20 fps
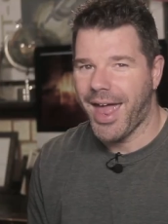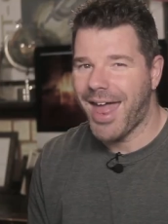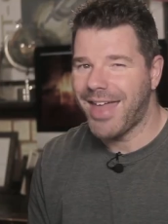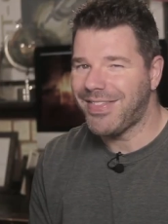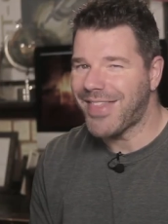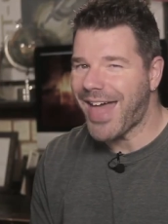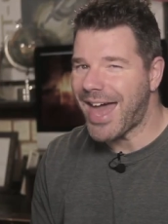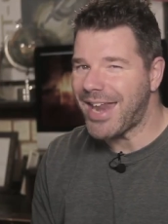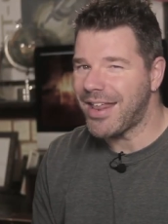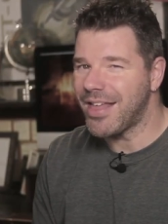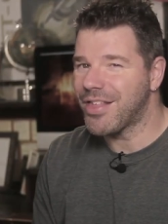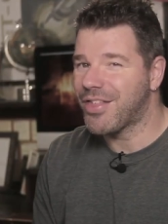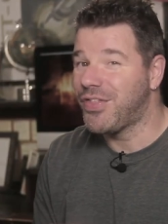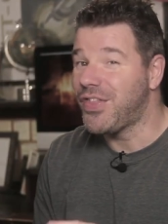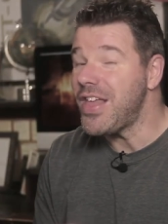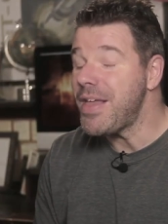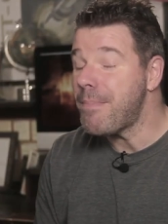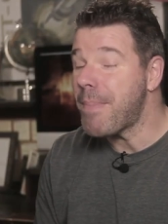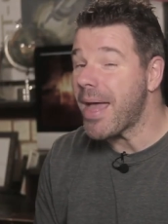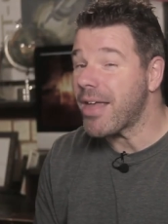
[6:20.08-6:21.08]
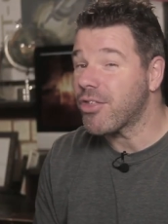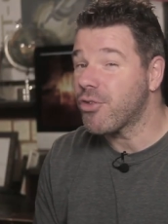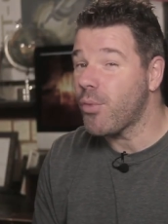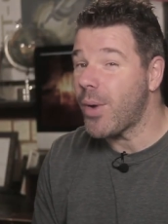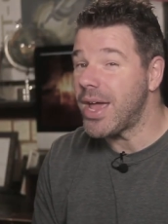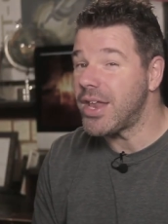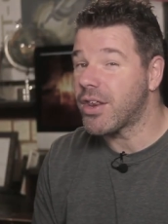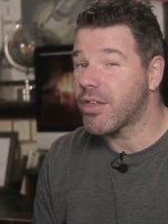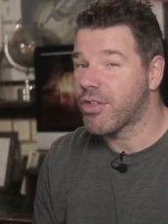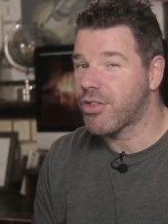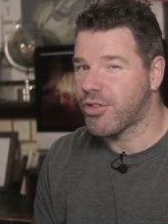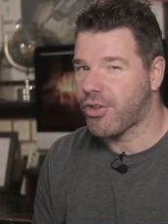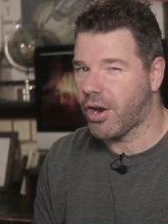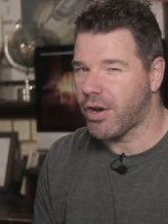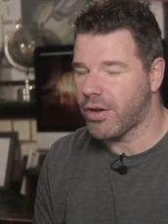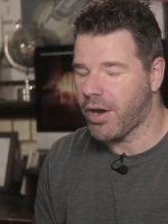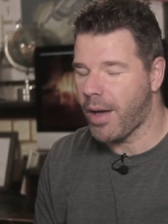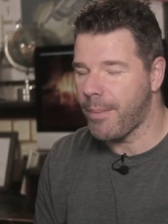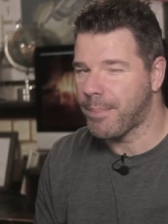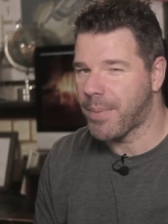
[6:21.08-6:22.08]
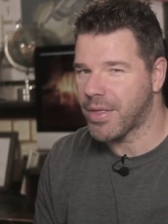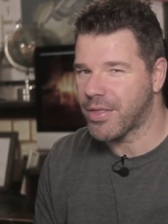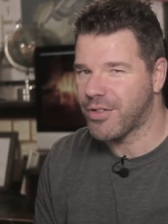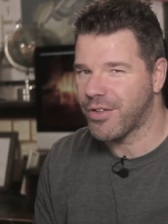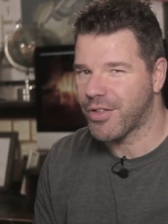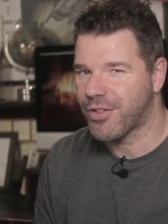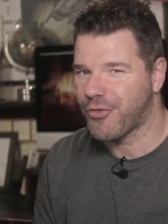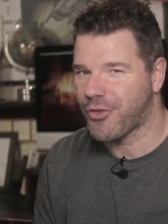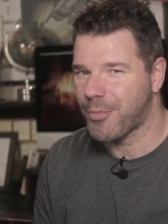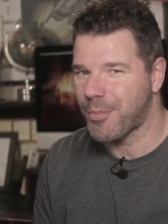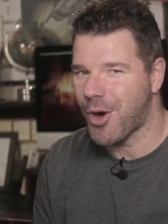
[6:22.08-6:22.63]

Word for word: And that is the best way to start a business from